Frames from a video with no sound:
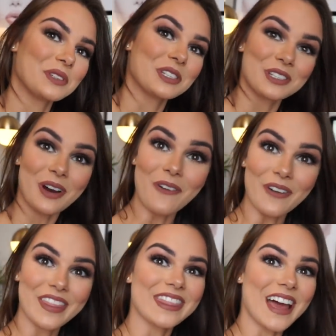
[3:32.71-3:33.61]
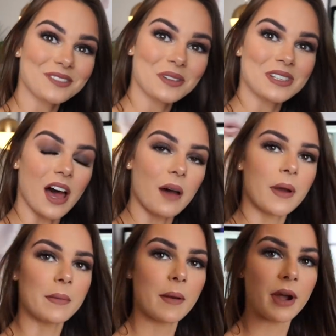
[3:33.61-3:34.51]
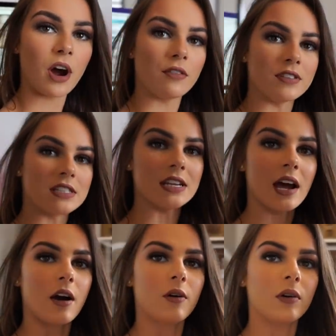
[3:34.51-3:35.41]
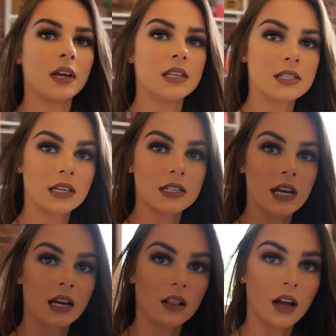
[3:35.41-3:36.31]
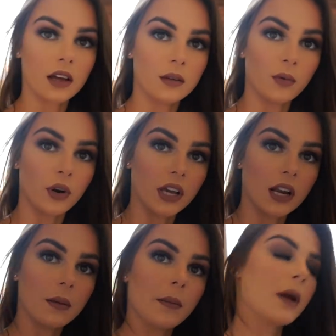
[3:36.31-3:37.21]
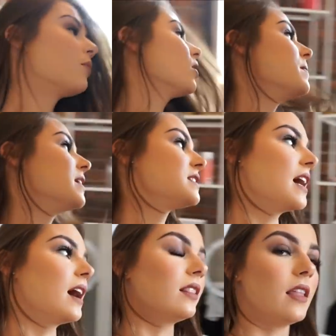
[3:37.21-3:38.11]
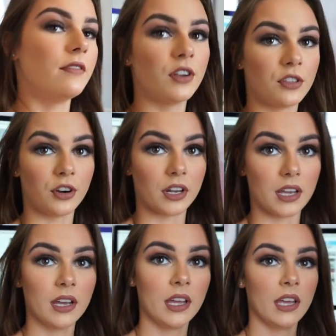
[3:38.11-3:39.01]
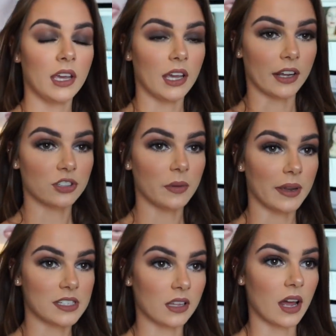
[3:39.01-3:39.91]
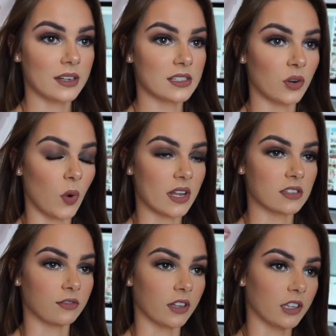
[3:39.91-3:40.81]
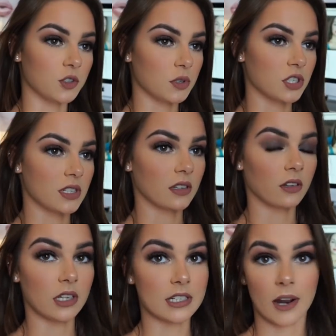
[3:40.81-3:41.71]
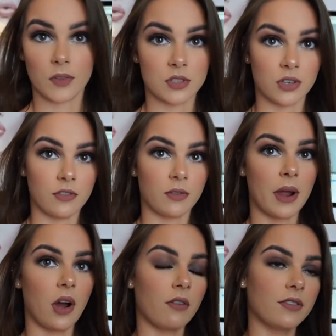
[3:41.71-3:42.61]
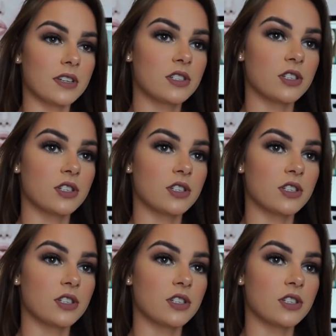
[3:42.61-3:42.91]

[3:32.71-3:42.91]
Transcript: So that's what's up. I'm at my office now. It's like 10 o'clock in the morning. My appointment is at 11:30, and actually my salon is in West Village, which is literally down the street from my office.